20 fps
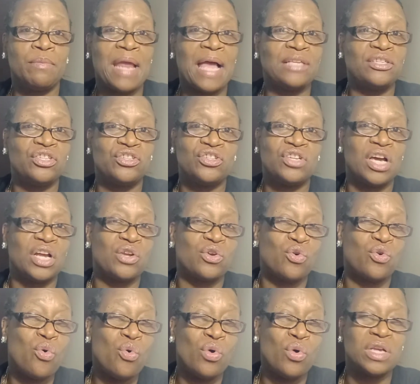not just cut
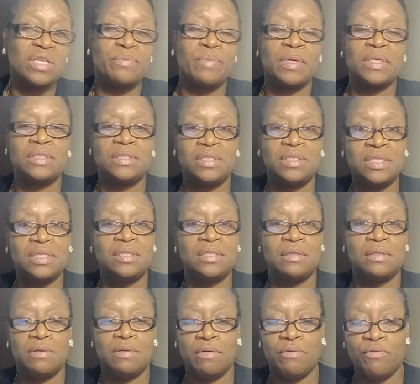corners, but
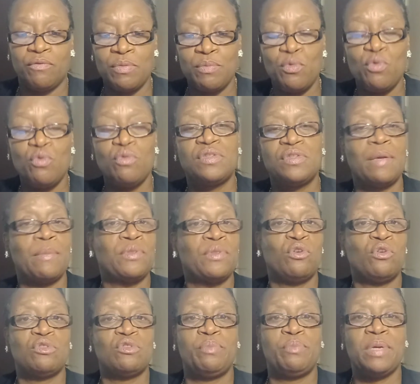just remove some of
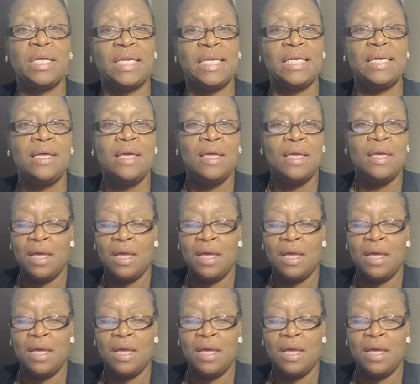those billing.